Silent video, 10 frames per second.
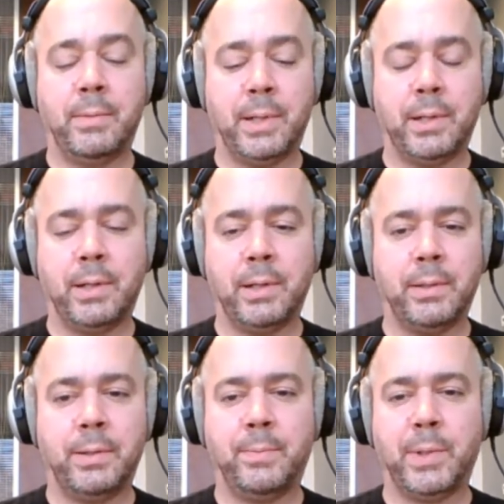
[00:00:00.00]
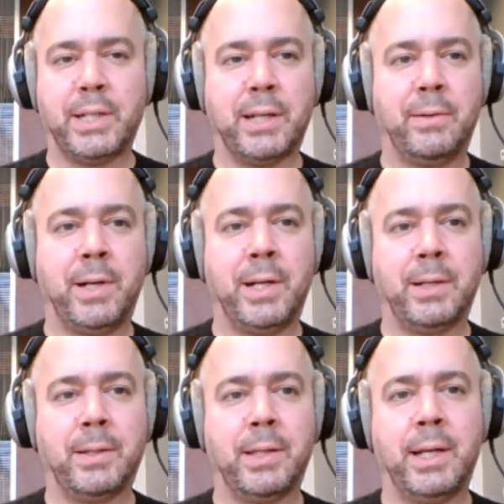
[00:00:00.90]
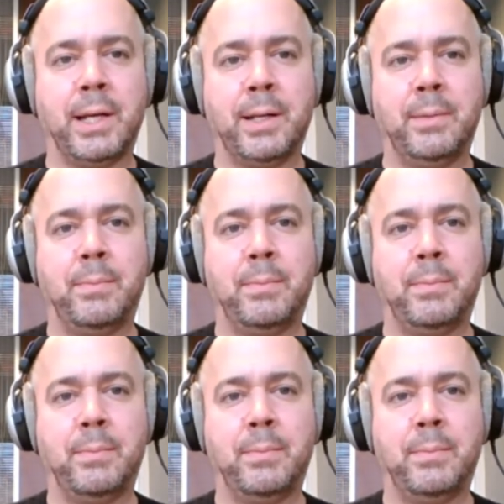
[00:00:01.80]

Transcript: one called "Protect Your Neck" that had